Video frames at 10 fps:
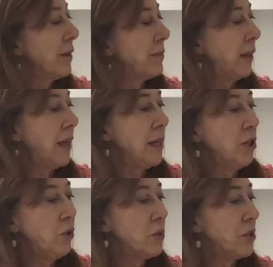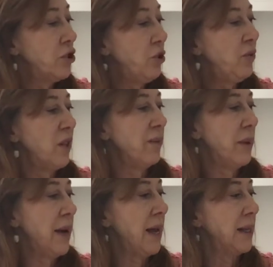But King Louie was too full of
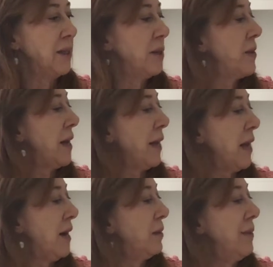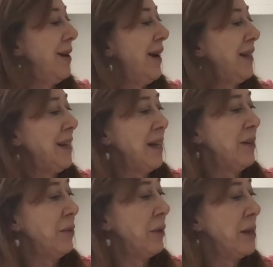bananas to be any help. I can't
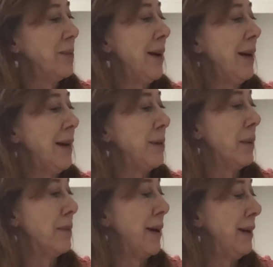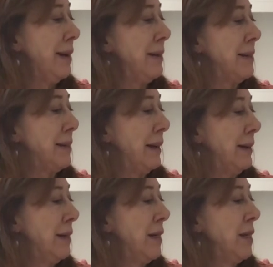even raise my hand above my head, he said.